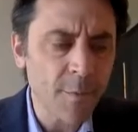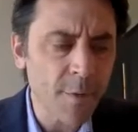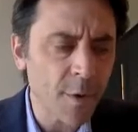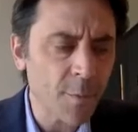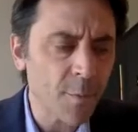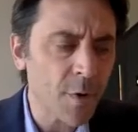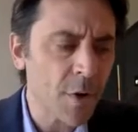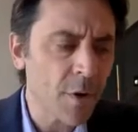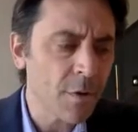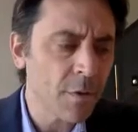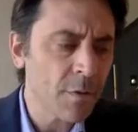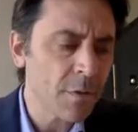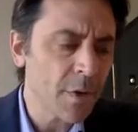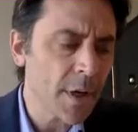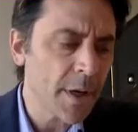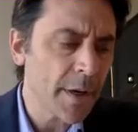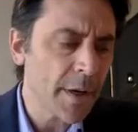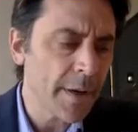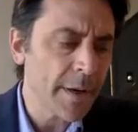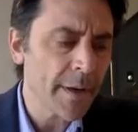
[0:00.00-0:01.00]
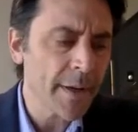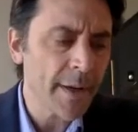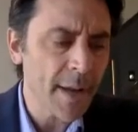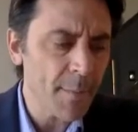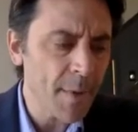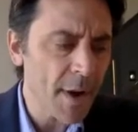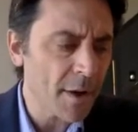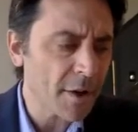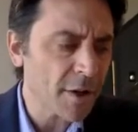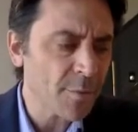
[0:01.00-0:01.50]
pro gay
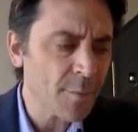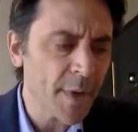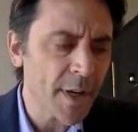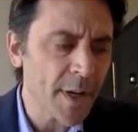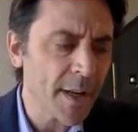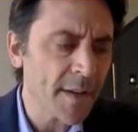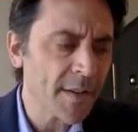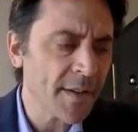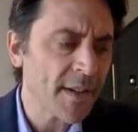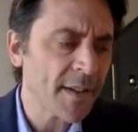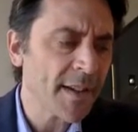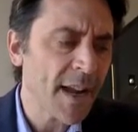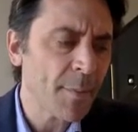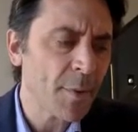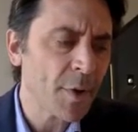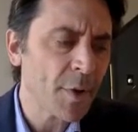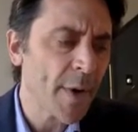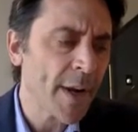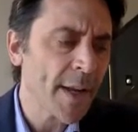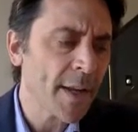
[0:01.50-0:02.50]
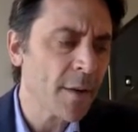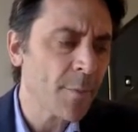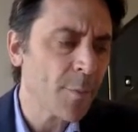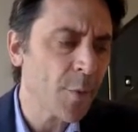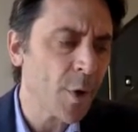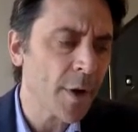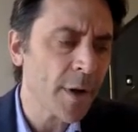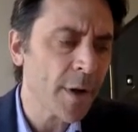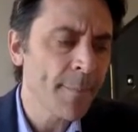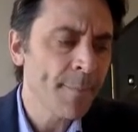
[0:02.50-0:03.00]
marriage, but as an example, you write in your
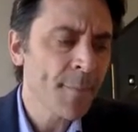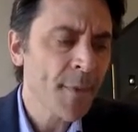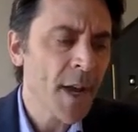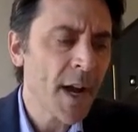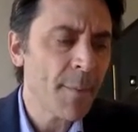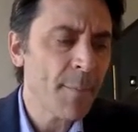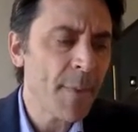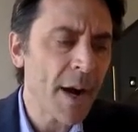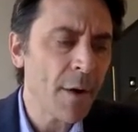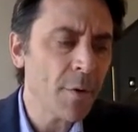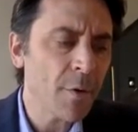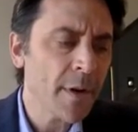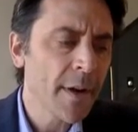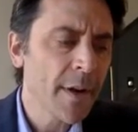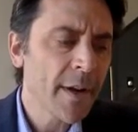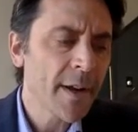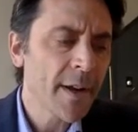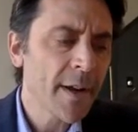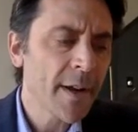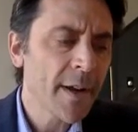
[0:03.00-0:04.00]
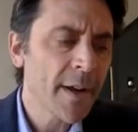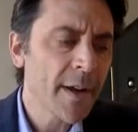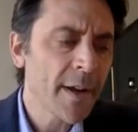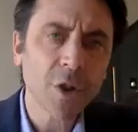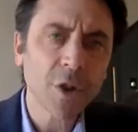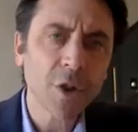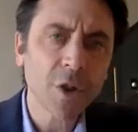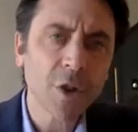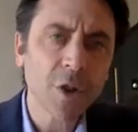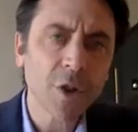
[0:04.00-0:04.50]
book about
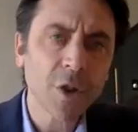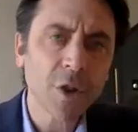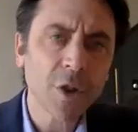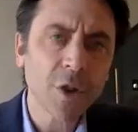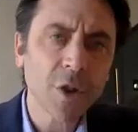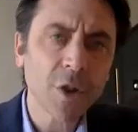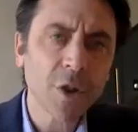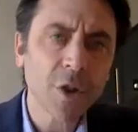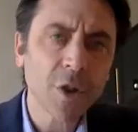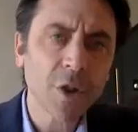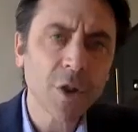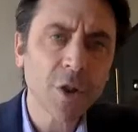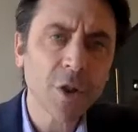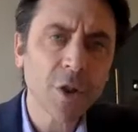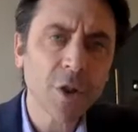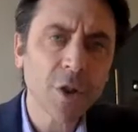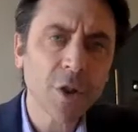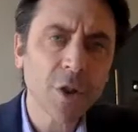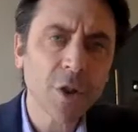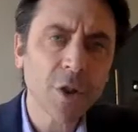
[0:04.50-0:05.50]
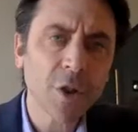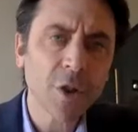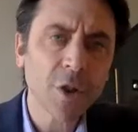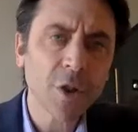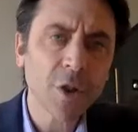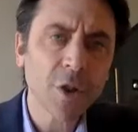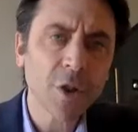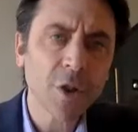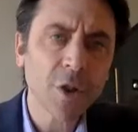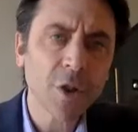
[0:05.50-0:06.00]
culture wars
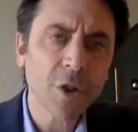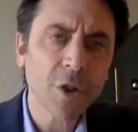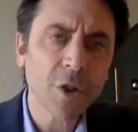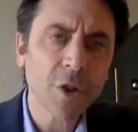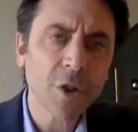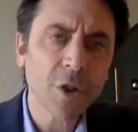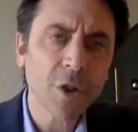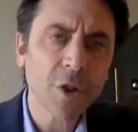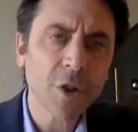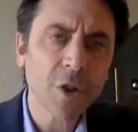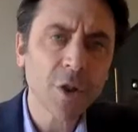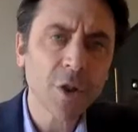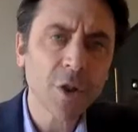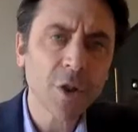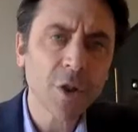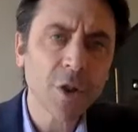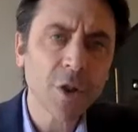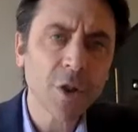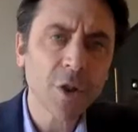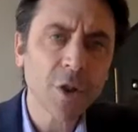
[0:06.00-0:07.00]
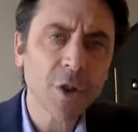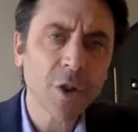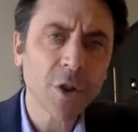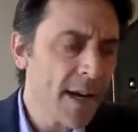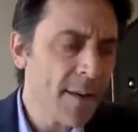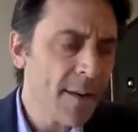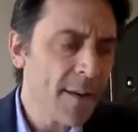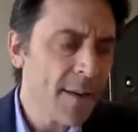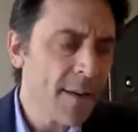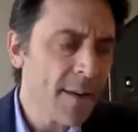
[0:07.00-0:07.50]
and a breakdown of
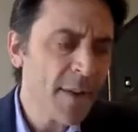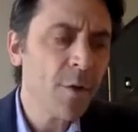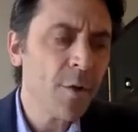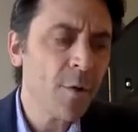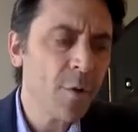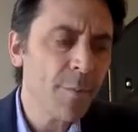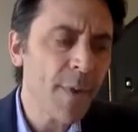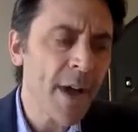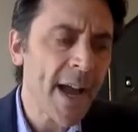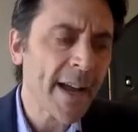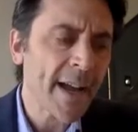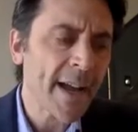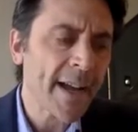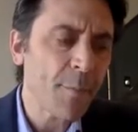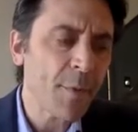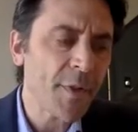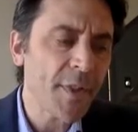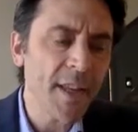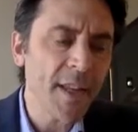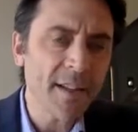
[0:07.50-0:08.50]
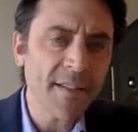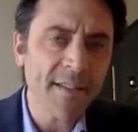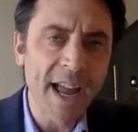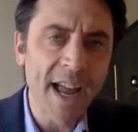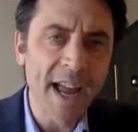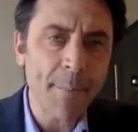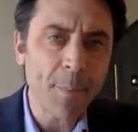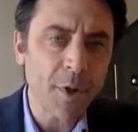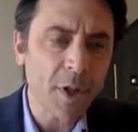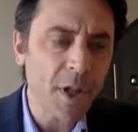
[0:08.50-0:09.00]
debate. But then you back
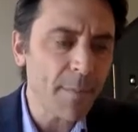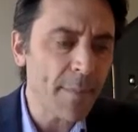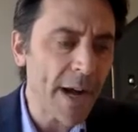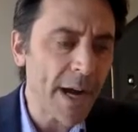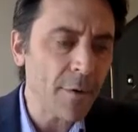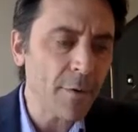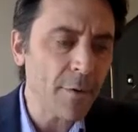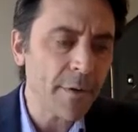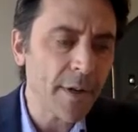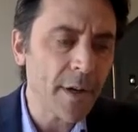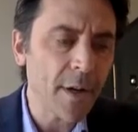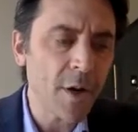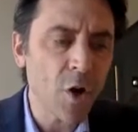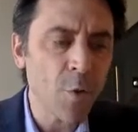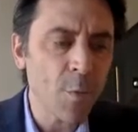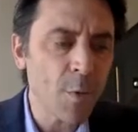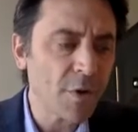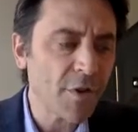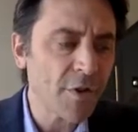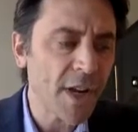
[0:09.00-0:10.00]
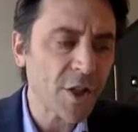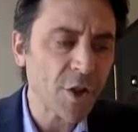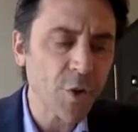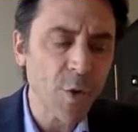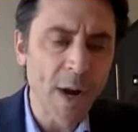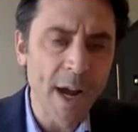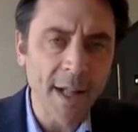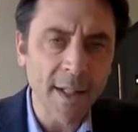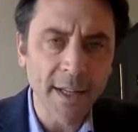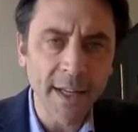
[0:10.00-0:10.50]
it up with the example about
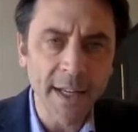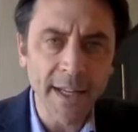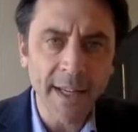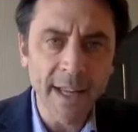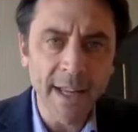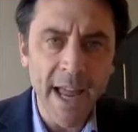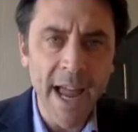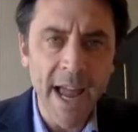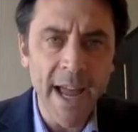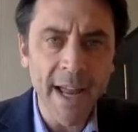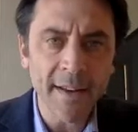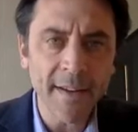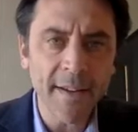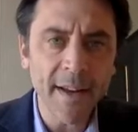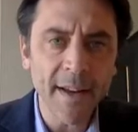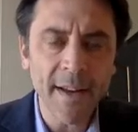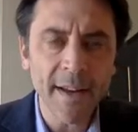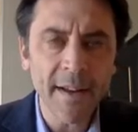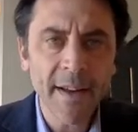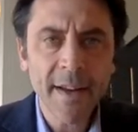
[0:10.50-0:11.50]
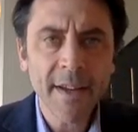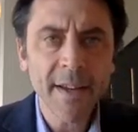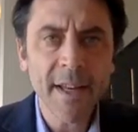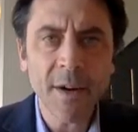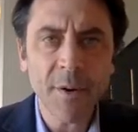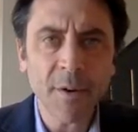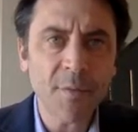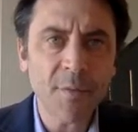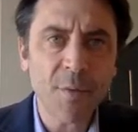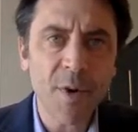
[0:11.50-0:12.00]
homosexuality, and
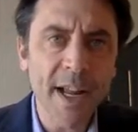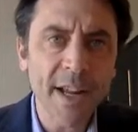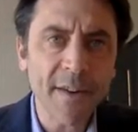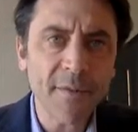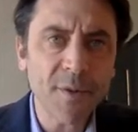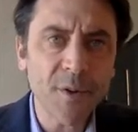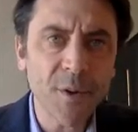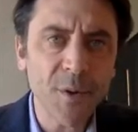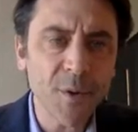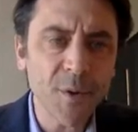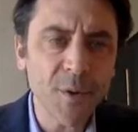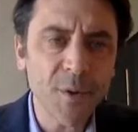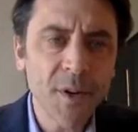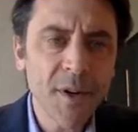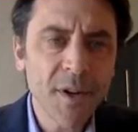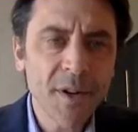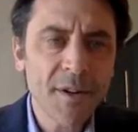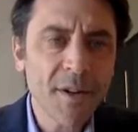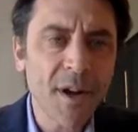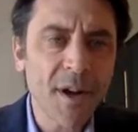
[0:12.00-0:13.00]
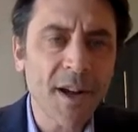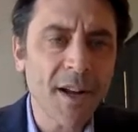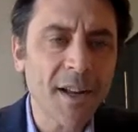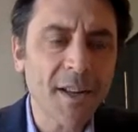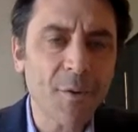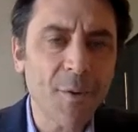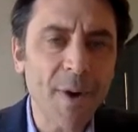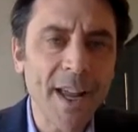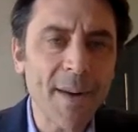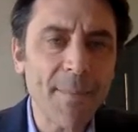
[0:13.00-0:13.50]
it's brave to
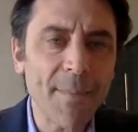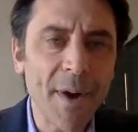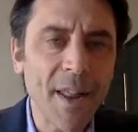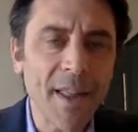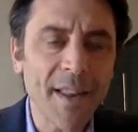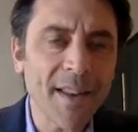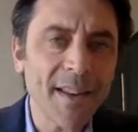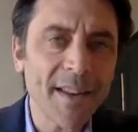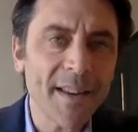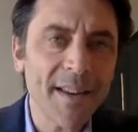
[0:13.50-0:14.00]
write about it